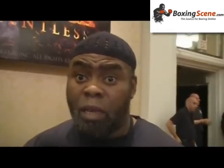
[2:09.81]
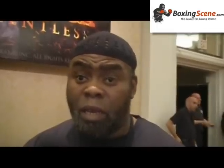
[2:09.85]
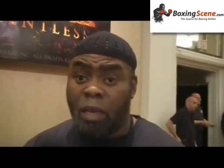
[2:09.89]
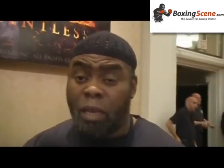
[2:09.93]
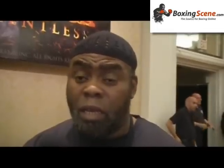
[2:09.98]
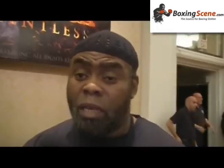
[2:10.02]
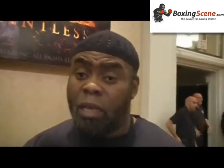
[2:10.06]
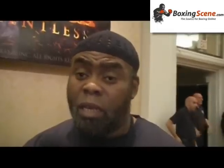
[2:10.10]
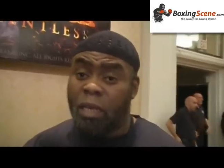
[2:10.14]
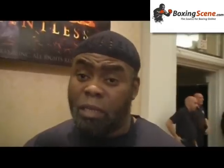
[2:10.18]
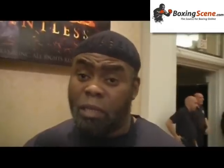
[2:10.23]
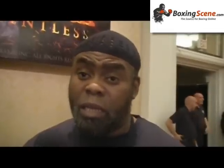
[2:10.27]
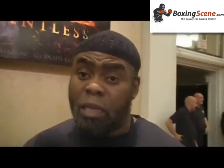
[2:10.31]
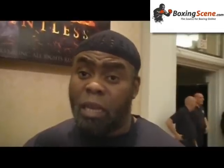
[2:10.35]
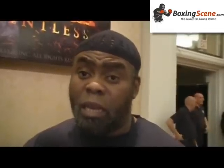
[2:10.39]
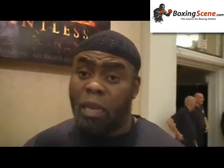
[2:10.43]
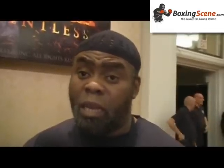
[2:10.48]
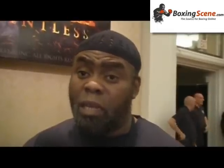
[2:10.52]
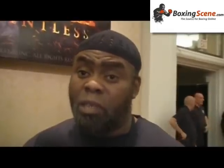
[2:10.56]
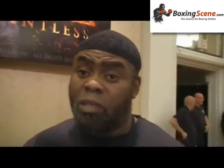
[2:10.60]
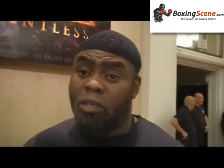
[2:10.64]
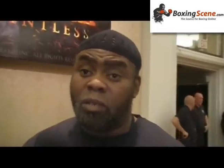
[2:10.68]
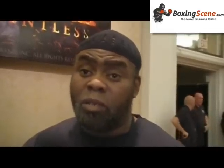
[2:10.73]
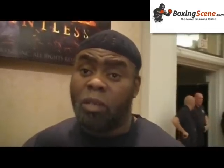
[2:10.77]
He gets that
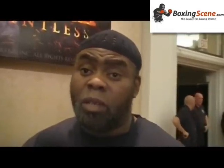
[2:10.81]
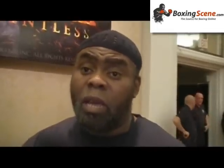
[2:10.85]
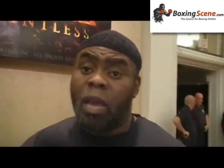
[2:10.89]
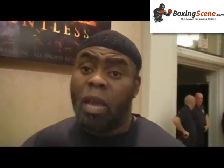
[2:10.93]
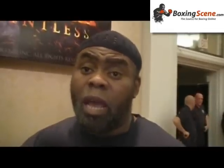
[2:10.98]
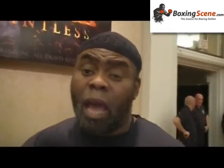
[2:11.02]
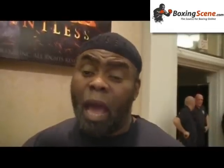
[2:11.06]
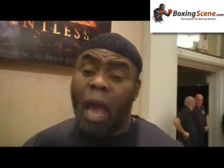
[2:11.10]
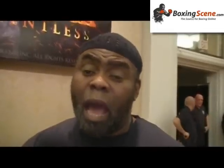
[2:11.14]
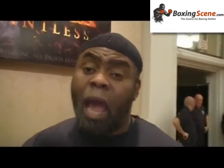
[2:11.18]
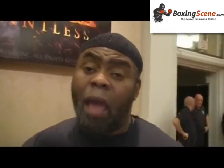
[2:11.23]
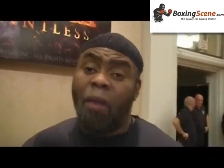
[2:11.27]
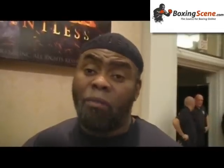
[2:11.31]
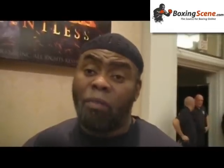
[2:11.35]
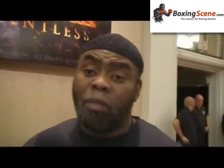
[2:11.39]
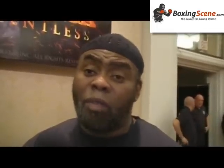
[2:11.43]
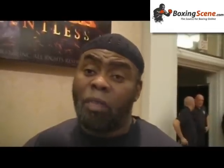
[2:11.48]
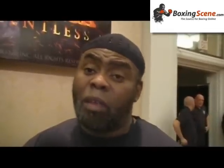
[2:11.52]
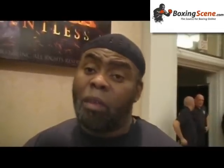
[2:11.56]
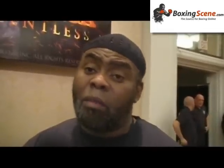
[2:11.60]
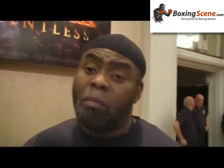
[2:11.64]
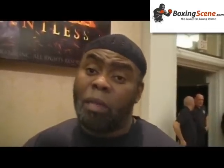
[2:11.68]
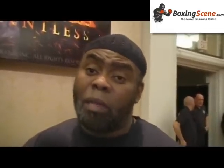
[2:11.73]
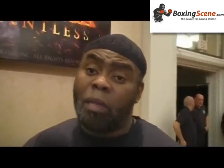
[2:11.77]
luxury. I have to
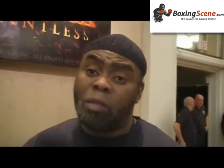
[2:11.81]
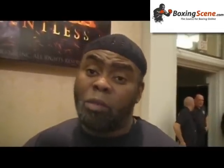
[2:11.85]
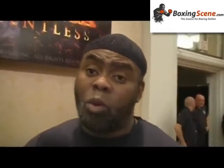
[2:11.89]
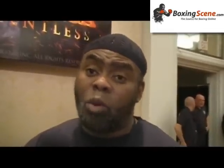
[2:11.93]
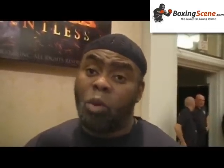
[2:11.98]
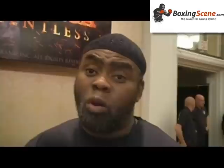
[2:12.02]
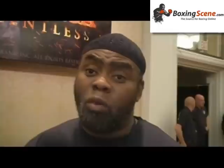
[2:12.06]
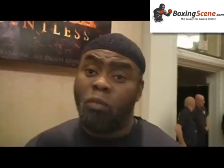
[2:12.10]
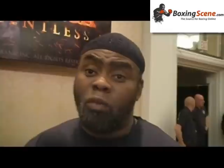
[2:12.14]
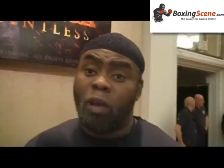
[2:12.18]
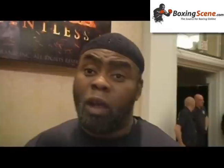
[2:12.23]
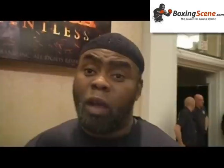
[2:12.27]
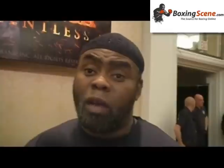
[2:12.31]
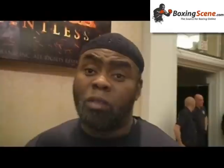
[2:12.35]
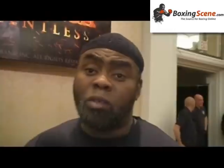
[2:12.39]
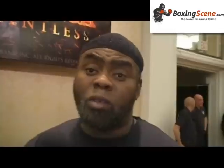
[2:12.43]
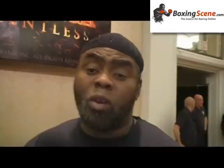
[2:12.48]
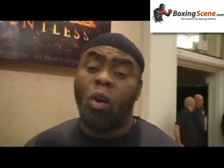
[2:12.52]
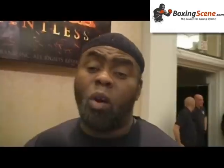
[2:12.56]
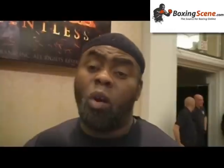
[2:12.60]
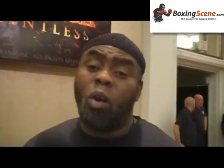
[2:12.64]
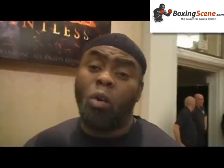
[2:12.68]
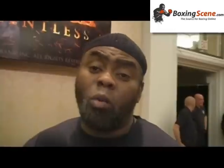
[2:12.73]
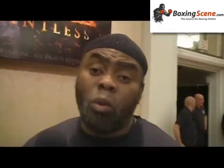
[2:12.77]
think about 12 rounds
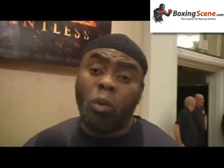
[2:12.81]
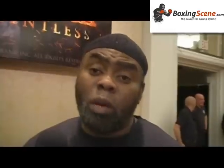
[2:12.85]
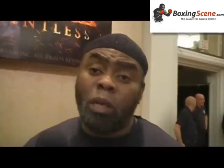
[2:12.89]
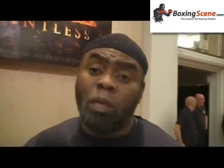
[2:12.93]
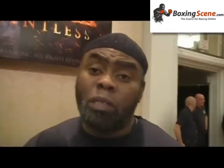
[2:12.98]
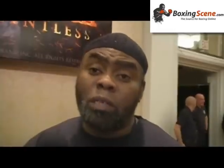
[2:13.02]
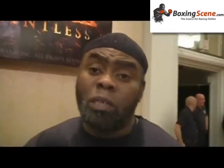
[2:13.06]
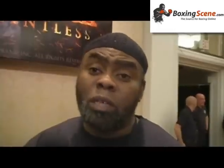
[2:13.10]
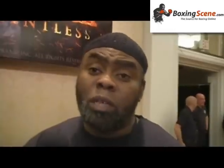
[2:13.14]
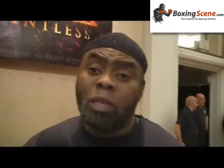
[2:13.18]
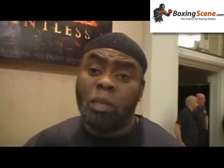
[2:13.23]
always,